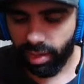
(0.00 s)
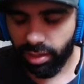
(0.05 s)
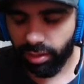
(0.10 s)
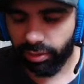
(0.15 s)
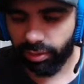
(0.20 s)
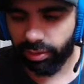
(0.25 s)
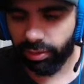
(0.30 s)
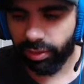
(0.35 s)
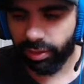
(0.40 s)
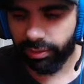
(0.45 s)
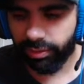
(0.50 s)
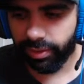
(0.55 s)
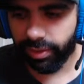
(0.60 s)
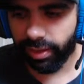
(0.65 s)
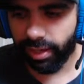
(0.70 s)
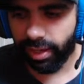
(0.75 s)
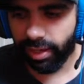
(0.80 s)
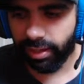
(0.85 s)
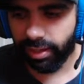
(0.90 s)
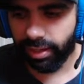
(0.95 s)
So in
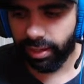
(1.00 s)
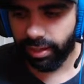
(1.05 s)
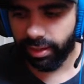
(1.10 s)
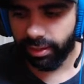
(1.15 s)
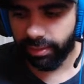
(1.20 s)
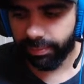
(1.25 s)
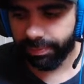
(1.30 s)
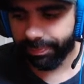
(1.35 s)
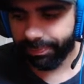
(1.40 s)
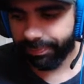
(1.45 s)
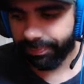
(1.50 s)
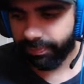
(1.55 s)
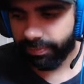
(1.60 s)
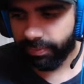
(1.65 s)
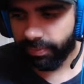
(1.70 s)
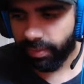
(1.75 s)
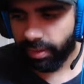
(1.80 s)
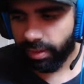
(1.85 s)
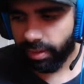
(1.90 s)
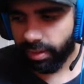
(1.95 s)
reality,
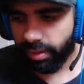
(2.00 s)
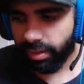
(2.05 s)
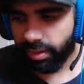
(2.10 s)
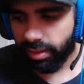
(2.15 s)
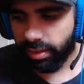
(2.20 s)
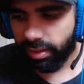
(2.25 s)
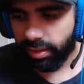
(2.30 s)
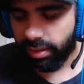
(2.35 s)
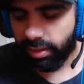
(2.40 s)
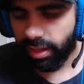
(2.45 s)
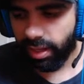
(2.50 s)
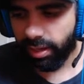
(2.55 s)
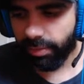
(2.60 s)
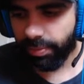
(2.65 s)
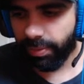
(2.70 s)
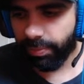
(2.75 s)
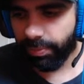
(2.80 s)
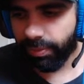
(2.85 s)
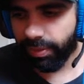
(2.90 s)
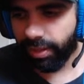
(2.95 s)
a lot of
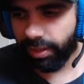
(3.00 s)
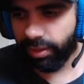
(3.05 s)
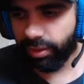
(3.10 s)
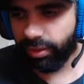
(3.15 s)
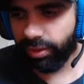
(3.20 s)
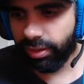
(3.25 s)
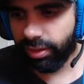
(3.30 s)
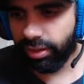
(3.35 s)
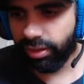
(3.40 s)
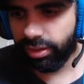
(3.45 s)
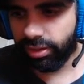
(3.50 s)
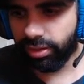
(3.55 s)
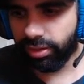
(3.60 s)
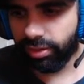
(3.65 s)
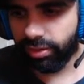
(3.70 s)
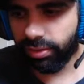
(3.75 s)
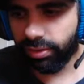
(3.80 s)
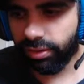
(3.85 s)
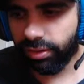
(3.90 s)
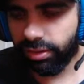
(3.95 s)
people that go to these
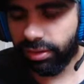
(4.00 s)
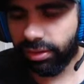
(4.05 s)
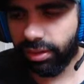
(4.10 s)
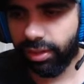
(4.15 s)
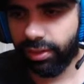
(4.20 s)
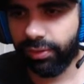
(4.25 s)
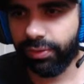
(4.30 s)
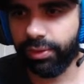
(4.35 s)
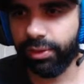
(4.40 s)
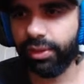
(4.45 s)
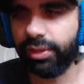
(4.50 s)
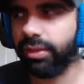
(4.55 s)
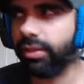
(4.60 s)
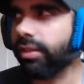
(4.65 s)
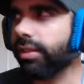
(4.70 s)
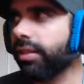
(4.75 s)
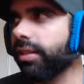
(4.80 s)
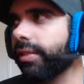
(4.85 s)
shows is for